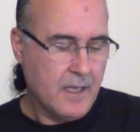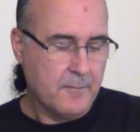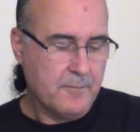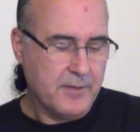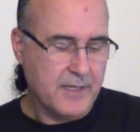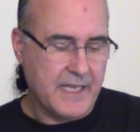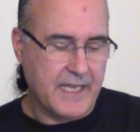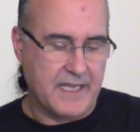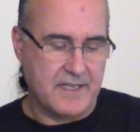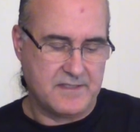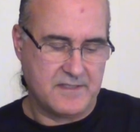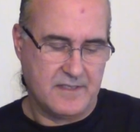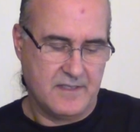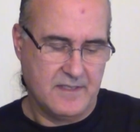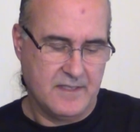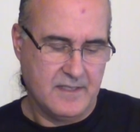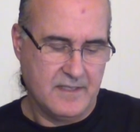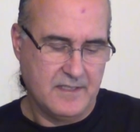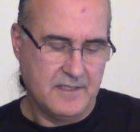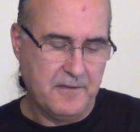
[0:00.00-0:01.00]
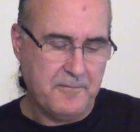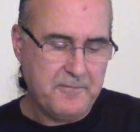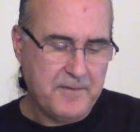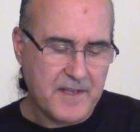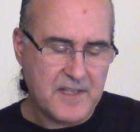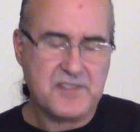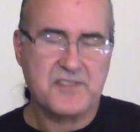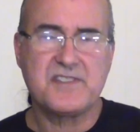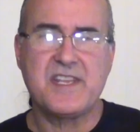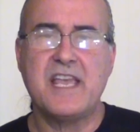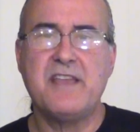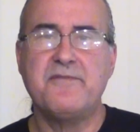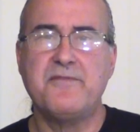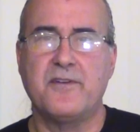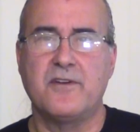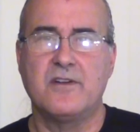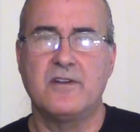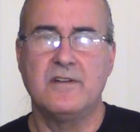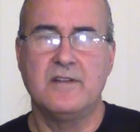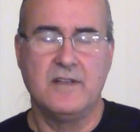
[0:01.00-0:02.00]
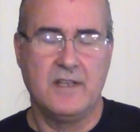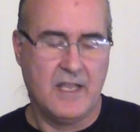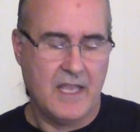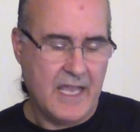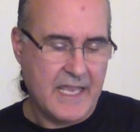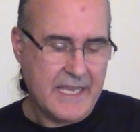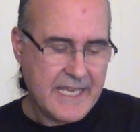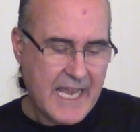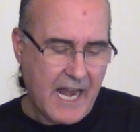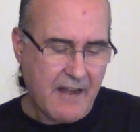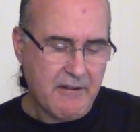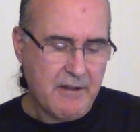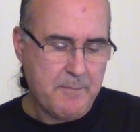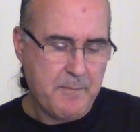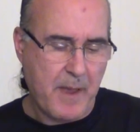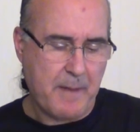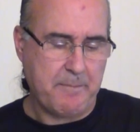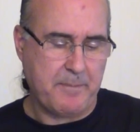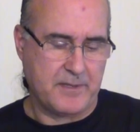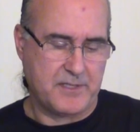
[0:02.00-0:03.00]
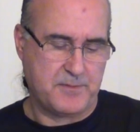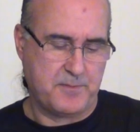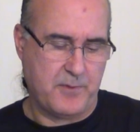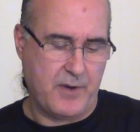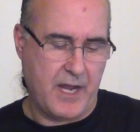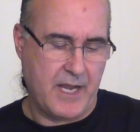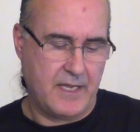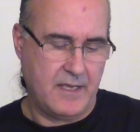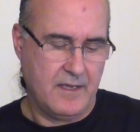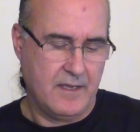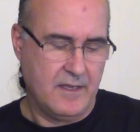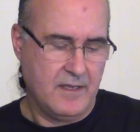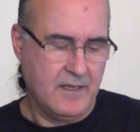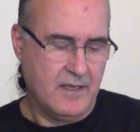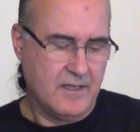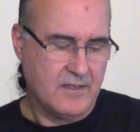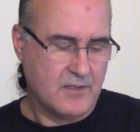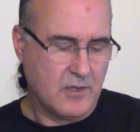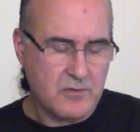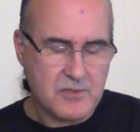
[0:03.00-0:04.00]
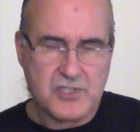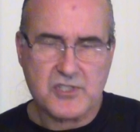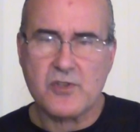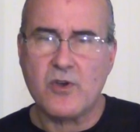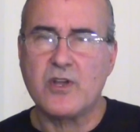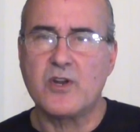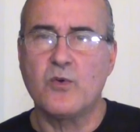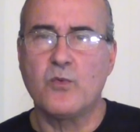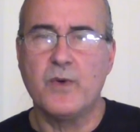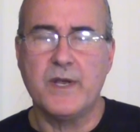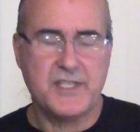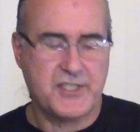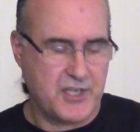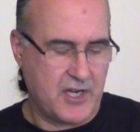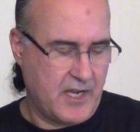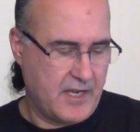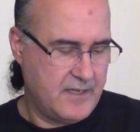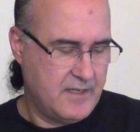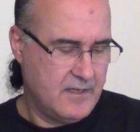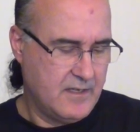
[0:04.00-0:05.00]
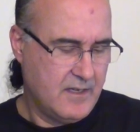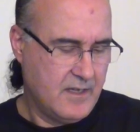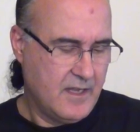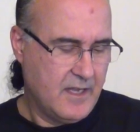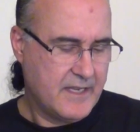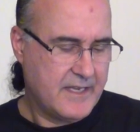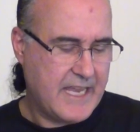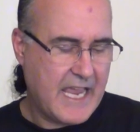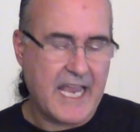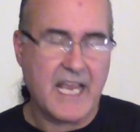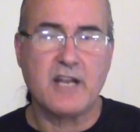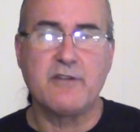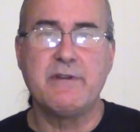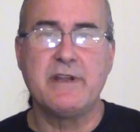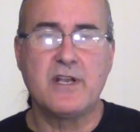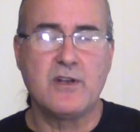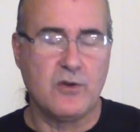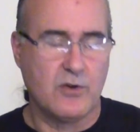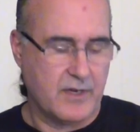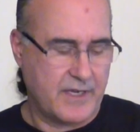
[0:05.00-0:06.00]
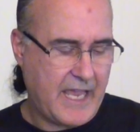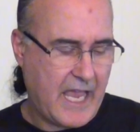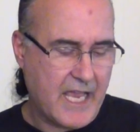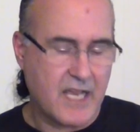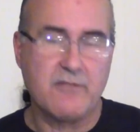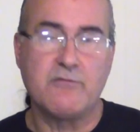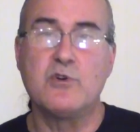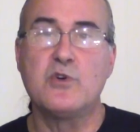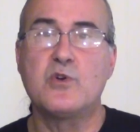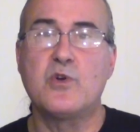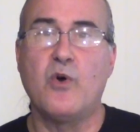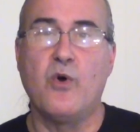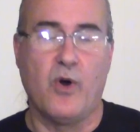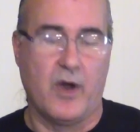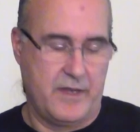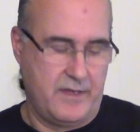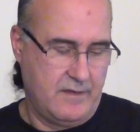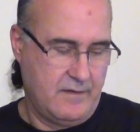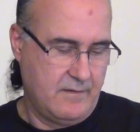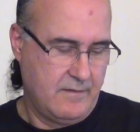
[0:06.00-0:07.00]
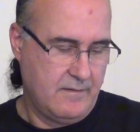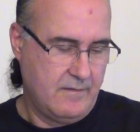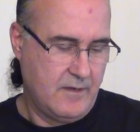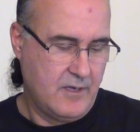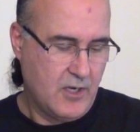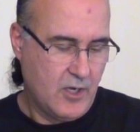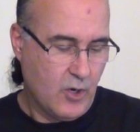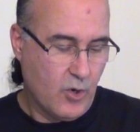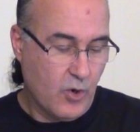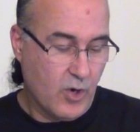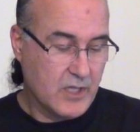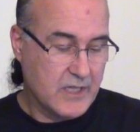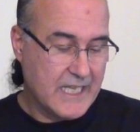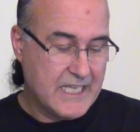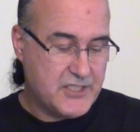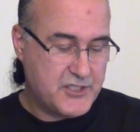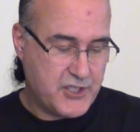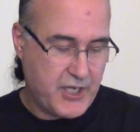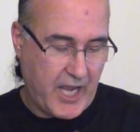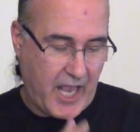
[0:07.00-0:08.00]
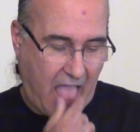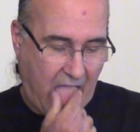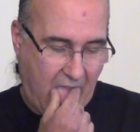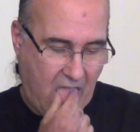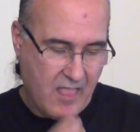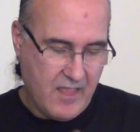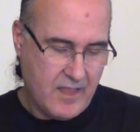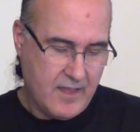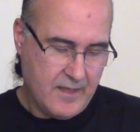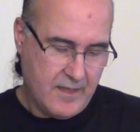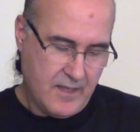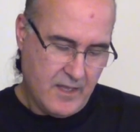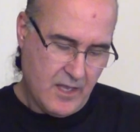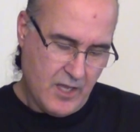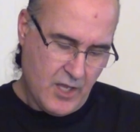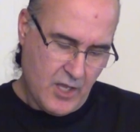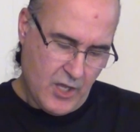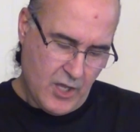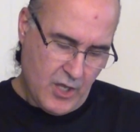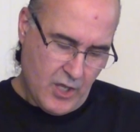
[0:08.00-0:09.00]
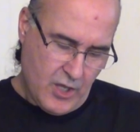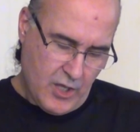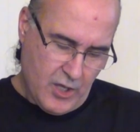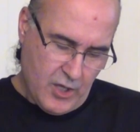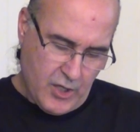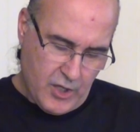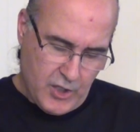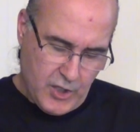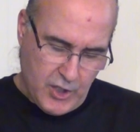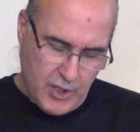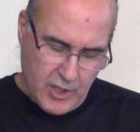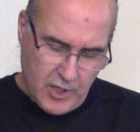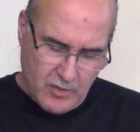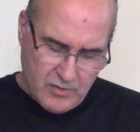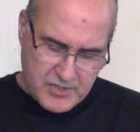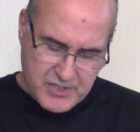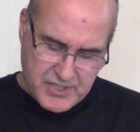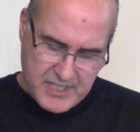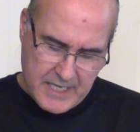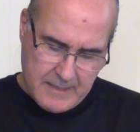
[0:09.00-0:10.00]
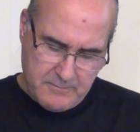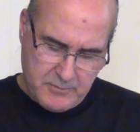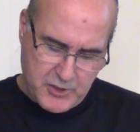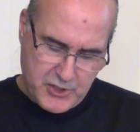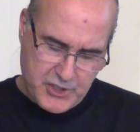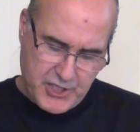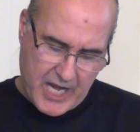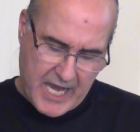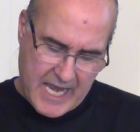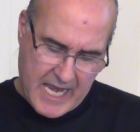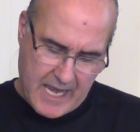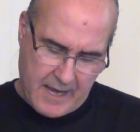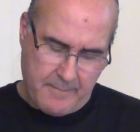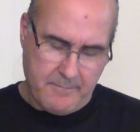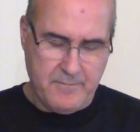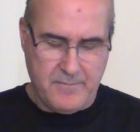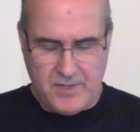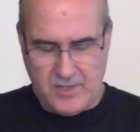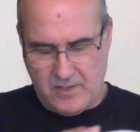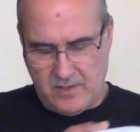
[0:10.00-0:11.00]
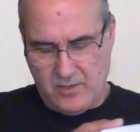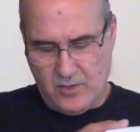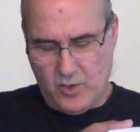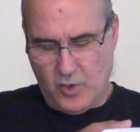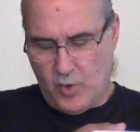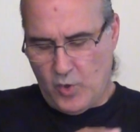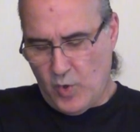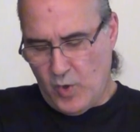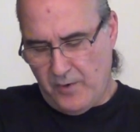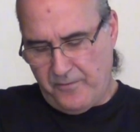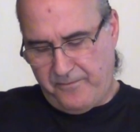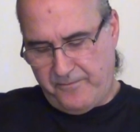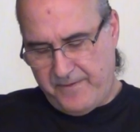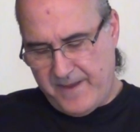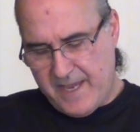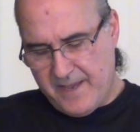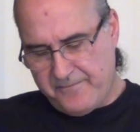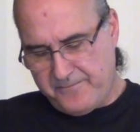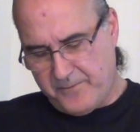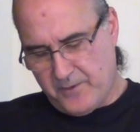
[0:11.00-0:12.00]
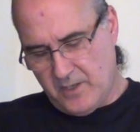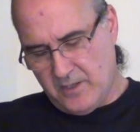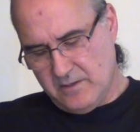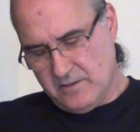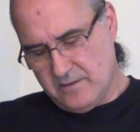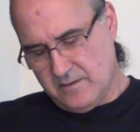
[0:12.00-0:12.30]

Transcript: Please, to feel safer, carry pepper spray. Don't start a witch hunt, kangaroo court, or lynching. You don't seem shamed or fearful.